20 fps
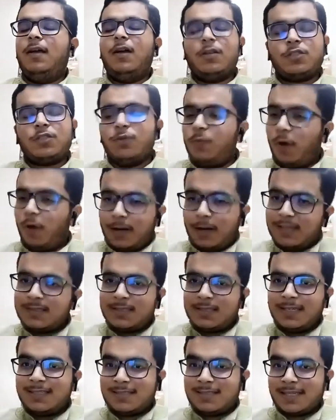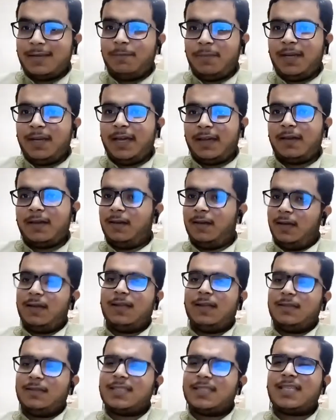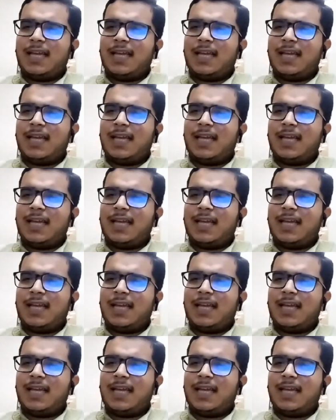So what does this imply? This